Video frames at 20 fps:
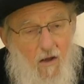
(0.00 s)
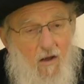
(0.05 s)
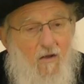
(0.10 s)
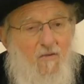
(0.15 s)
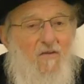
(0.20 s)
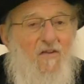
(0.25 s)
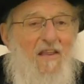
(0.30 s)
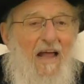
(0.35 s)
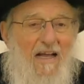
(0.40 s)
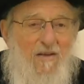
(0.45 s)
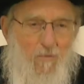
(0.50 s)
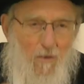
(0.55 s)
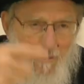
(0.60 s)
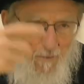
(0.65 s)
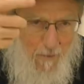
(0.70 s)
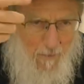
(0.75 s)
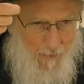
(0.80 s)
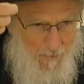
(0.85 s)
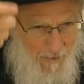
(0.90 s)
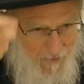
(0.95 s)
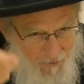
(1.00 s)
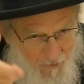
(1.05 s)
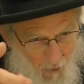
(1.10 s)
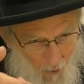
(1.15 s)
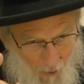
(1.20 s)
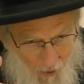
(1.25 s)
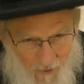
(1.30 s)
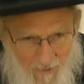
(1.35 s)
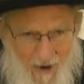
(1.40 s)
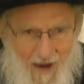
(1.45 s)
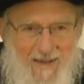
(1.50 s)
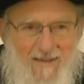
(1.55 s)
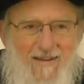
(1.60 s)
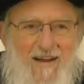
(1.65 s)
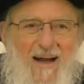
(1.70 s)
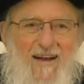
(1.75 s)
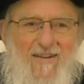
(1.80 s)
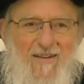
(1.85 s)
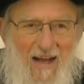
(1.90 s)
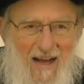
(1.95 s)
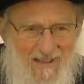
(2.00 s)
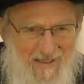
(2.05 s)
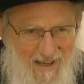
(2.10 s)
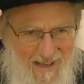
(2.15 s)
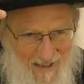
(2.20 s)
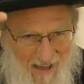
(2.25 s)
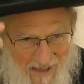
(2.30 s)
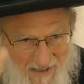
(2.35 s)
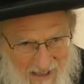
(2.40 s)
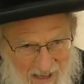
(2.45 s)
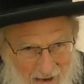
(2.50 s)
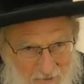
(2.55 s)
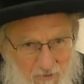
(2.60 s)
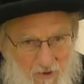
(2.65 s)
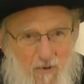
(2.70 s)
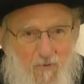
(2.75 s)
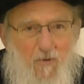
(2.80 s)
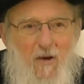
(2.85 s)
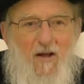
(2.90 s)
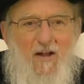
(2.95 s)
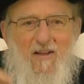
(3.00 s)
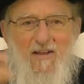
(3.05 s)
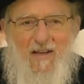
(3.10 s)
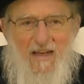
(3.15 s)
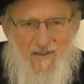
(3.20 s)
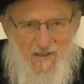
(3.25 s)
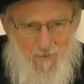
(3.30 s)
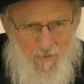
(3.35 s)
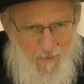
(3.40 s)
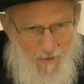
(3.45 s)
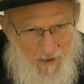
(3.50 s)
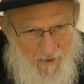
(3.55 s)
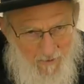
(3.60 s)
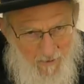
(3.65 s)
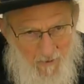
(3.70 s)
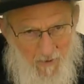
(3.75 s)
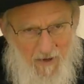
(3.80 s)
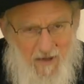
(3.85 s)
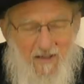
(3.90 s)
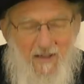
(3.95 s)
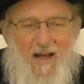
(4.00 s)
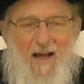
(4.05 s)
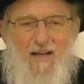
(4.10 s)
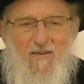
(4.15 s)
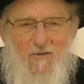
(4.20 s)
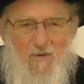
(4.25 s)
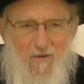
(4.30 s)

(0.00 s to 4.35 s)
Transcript: So that's where we were before, right? I, I, said, does he have free will? And is he responsible for what he does?